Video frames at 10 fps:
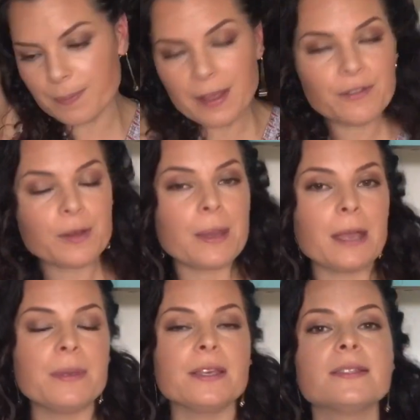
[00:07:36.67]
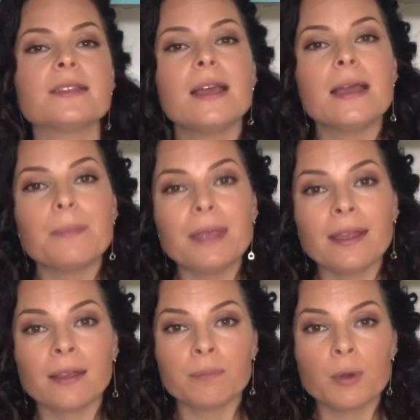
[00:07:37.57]
if your baby is
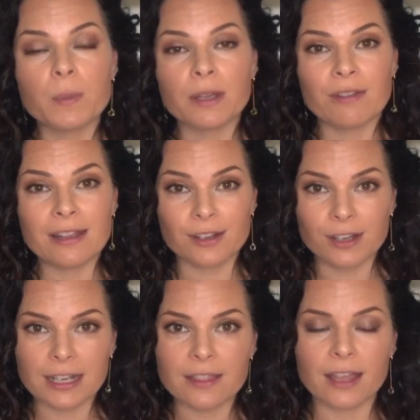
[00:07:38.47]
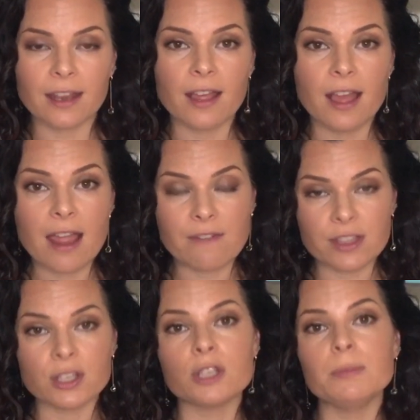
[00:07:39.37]
peeing and pooping regularly, then
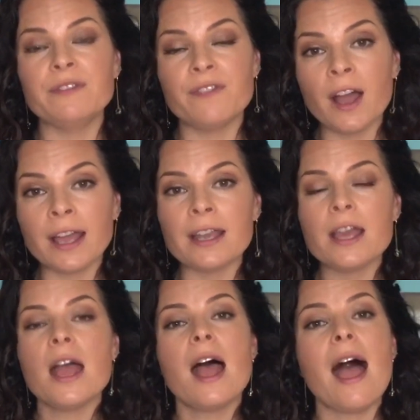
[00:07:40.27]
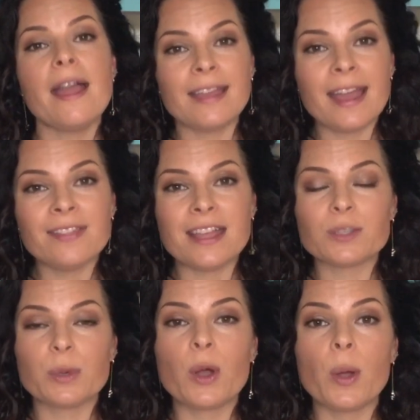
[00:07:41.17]
everything should be fine. Again,
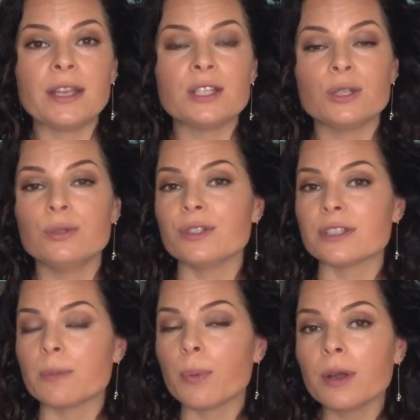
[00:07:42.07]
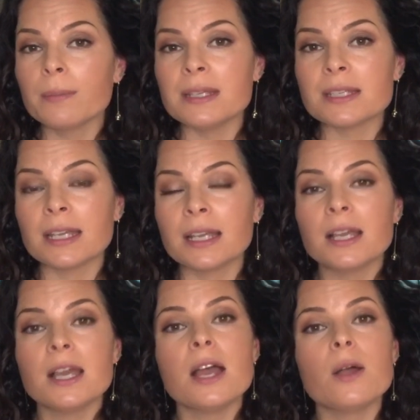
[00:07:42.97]
that's where going to your support meeting
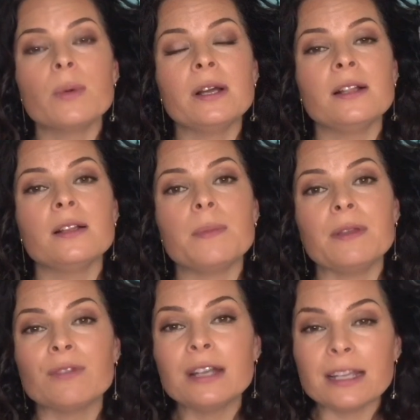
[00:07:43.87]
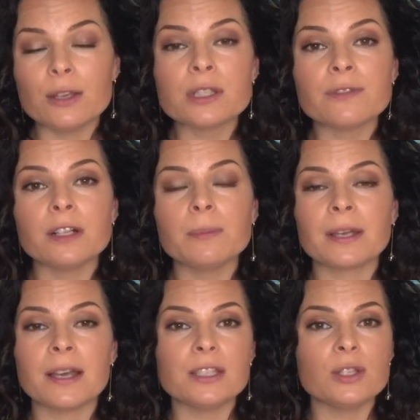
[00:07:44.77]
will be really useful,
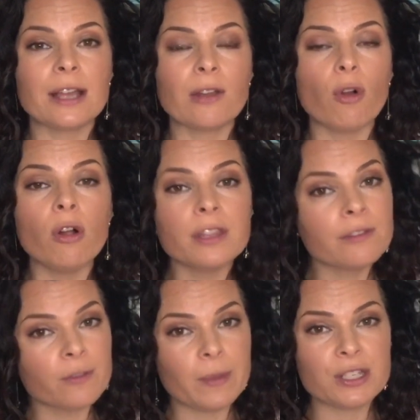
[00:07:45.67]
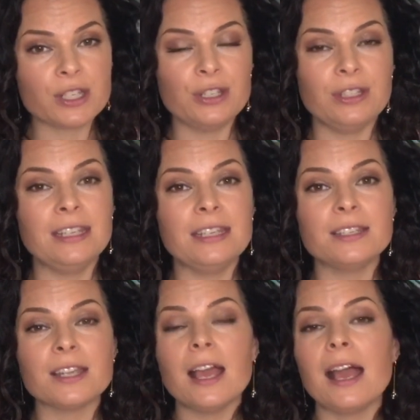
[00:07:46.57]
because you'll get all the information you
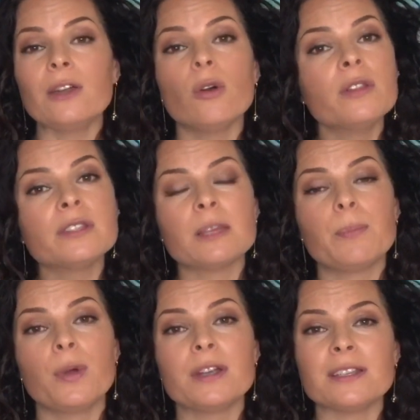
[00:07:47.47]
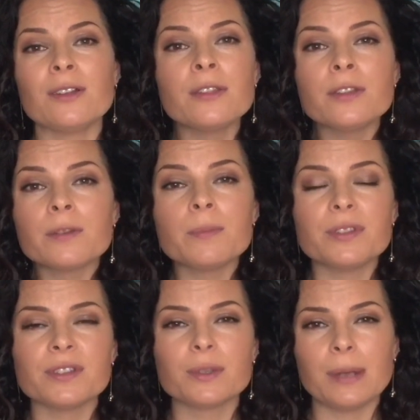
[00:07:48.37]
need and all the support, and all the other
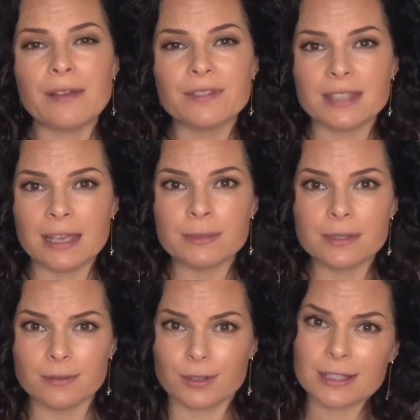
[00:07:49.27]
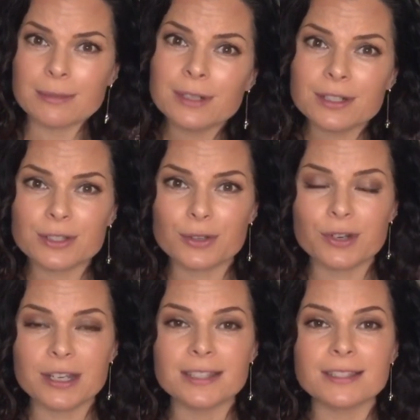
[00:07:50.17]
mothers who will have the same or similar
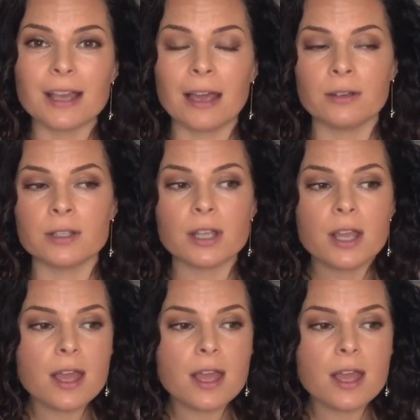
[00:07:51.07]
stories, and